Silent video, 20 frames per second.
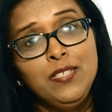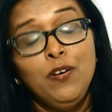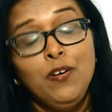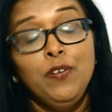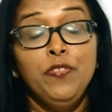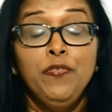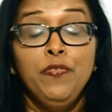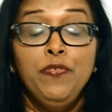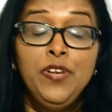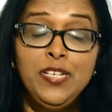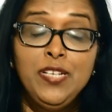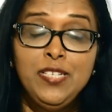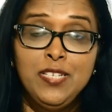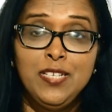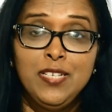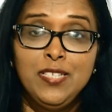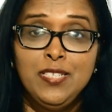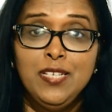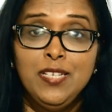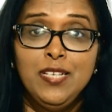or the
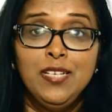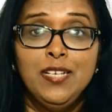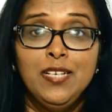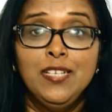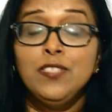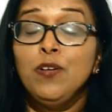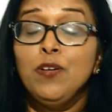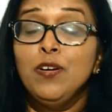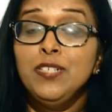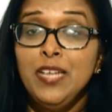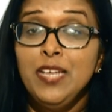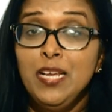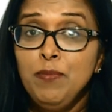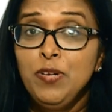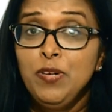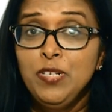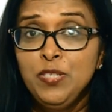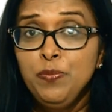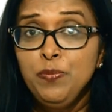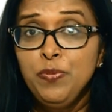fetus is not
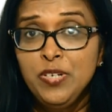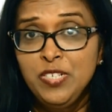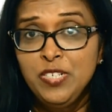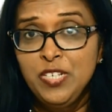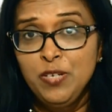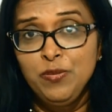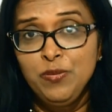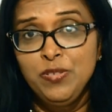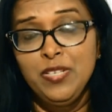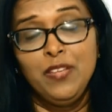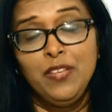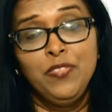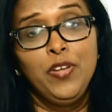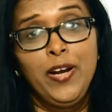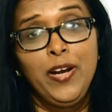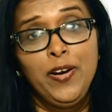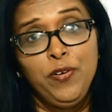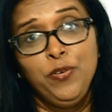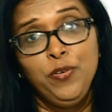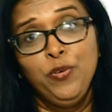able to produce their
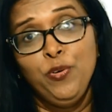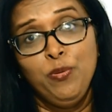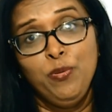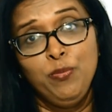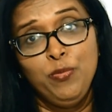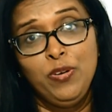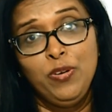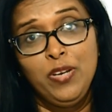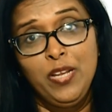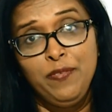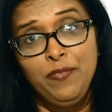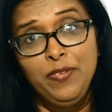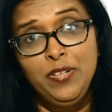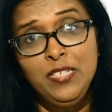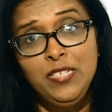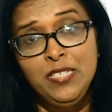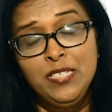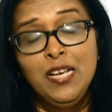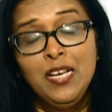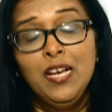thyroid hormone
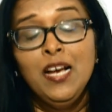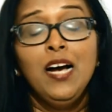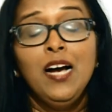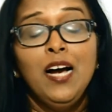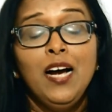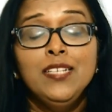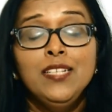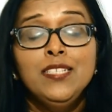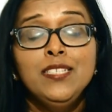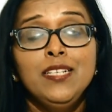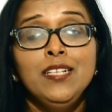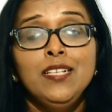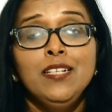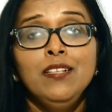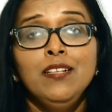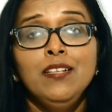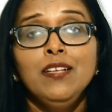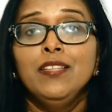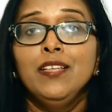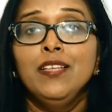levels
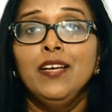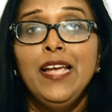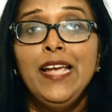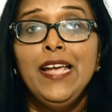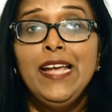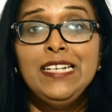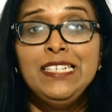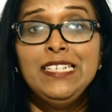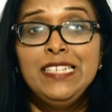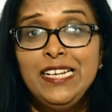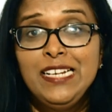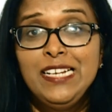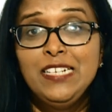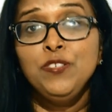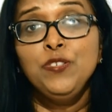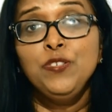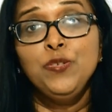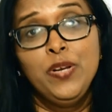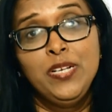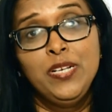until they are 18
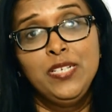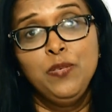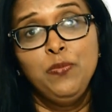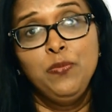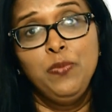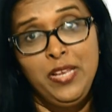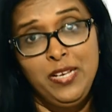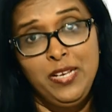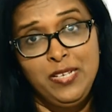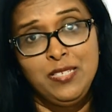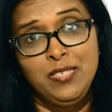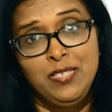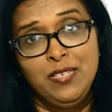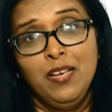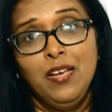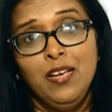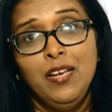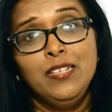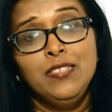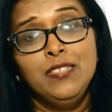to 20 weeks
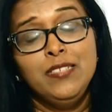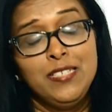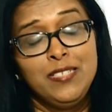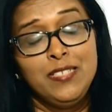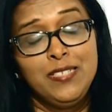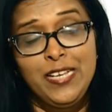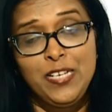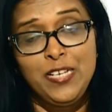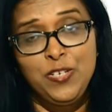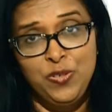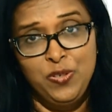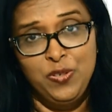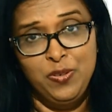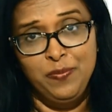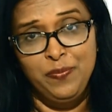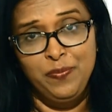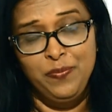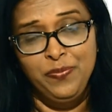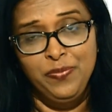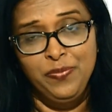in
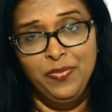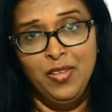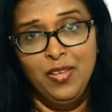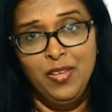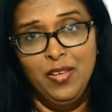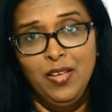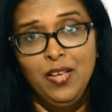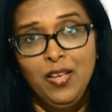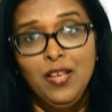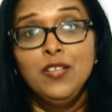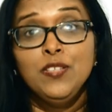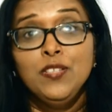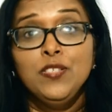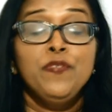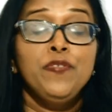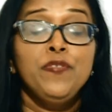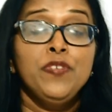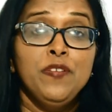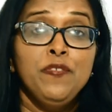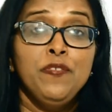gestation.
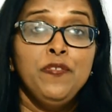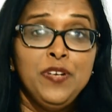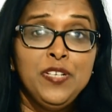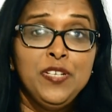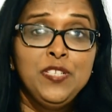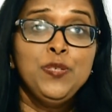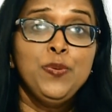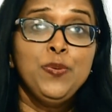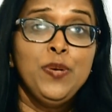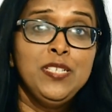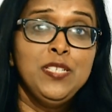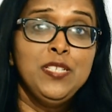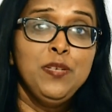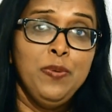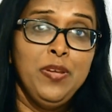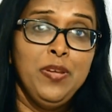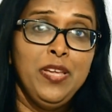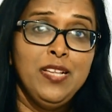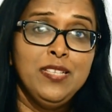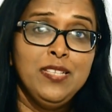So for the first 20
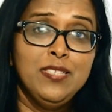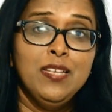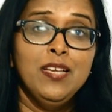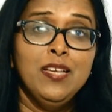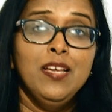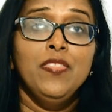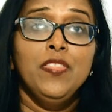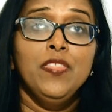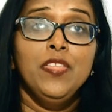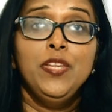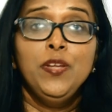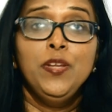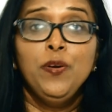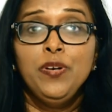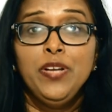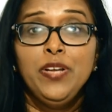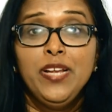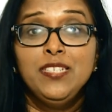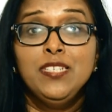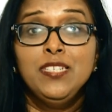weeks,
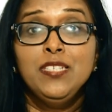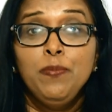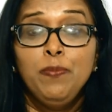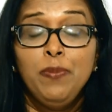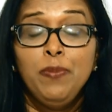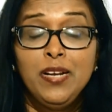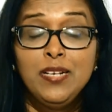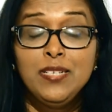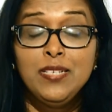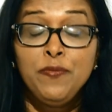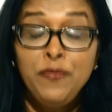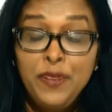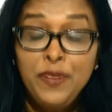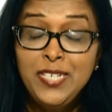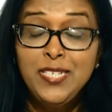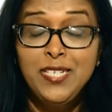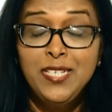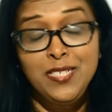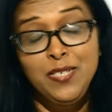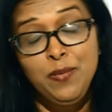the
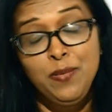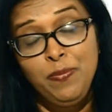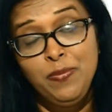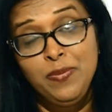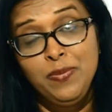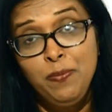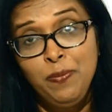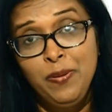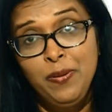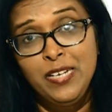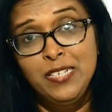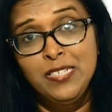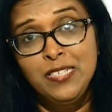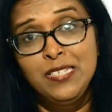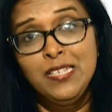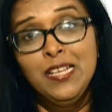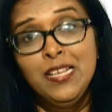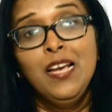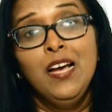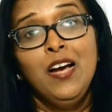fetus
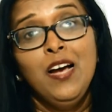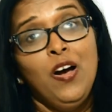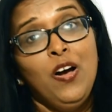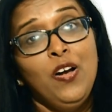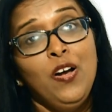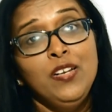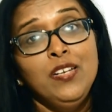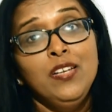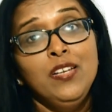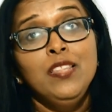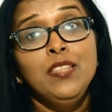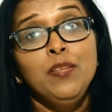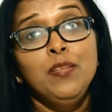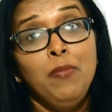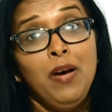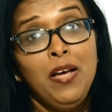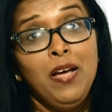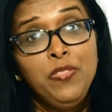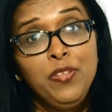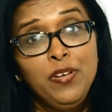depends on the
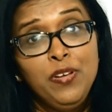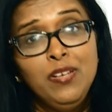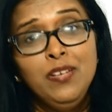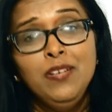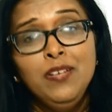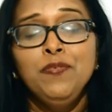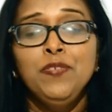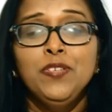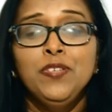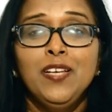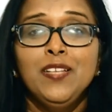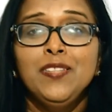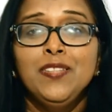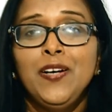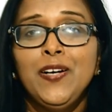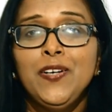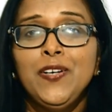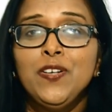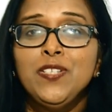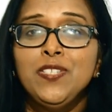mother for their
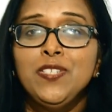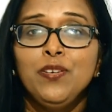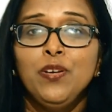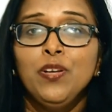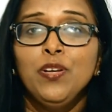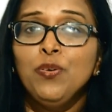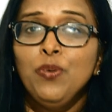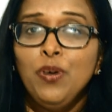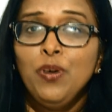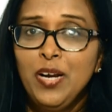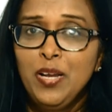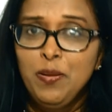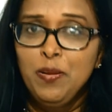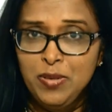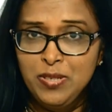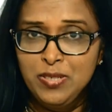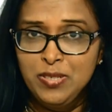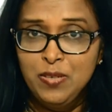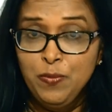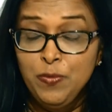thyroxine
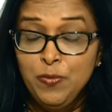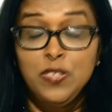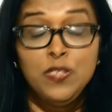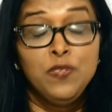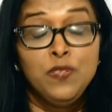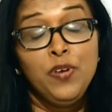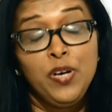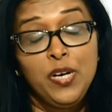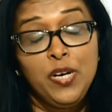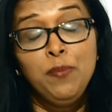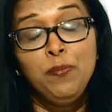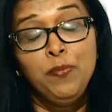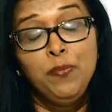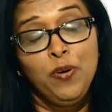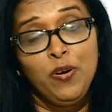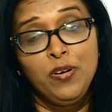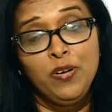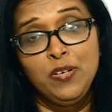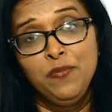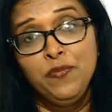requirement, which is very
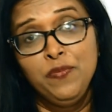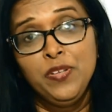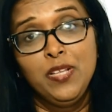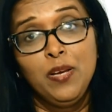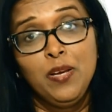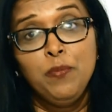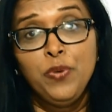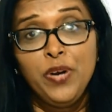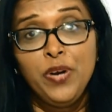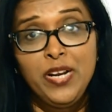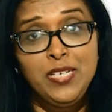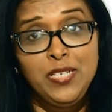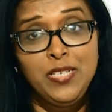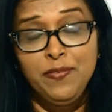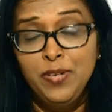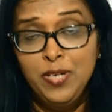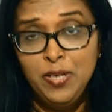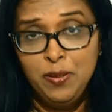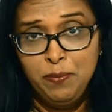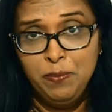important for their brain
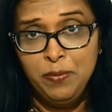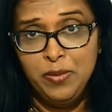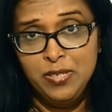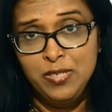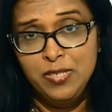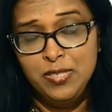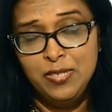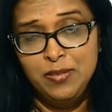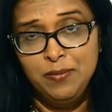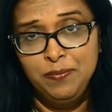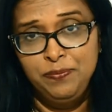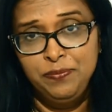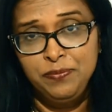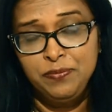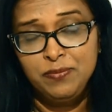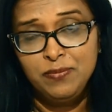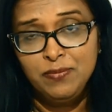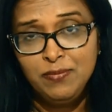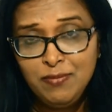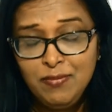development.
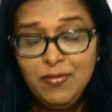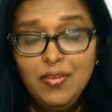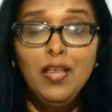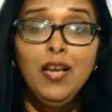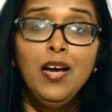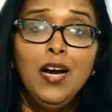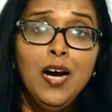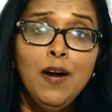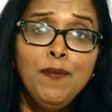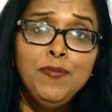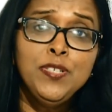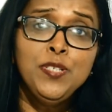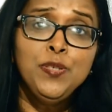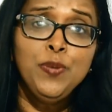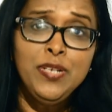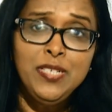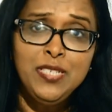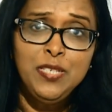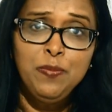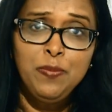
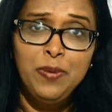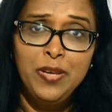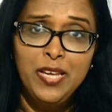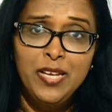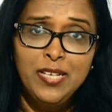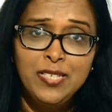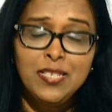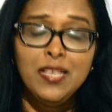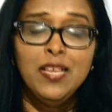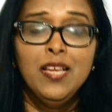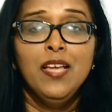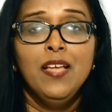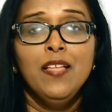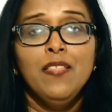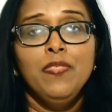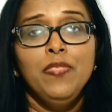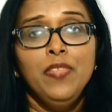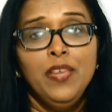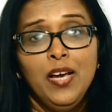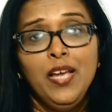After 20 weeks,
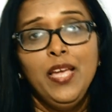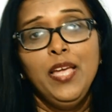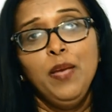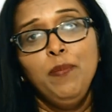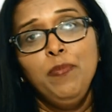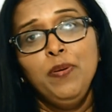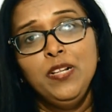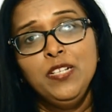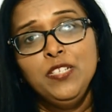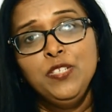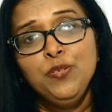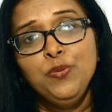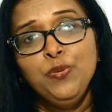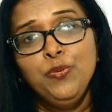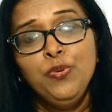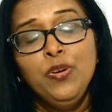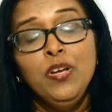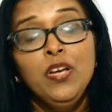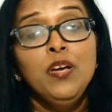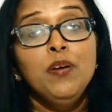they are able
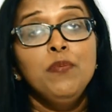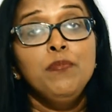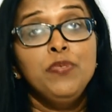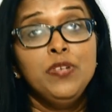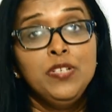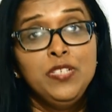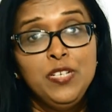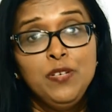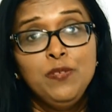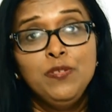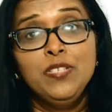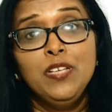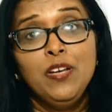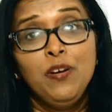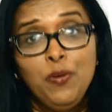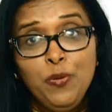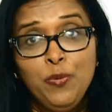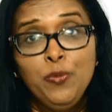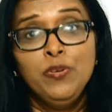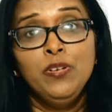to produce
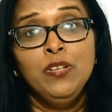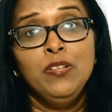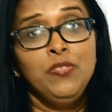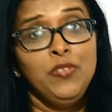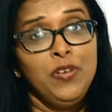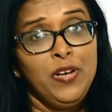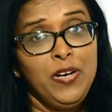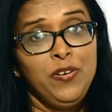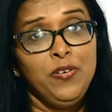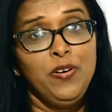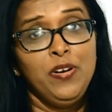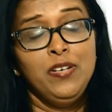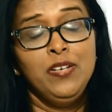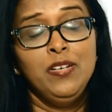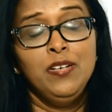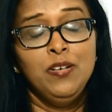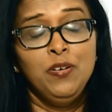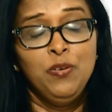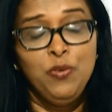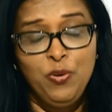their own thyroid
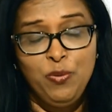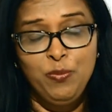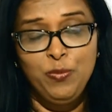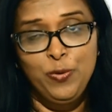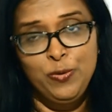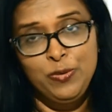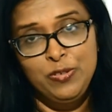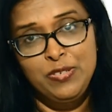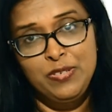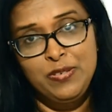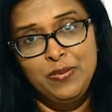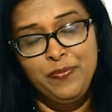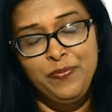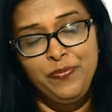hormones.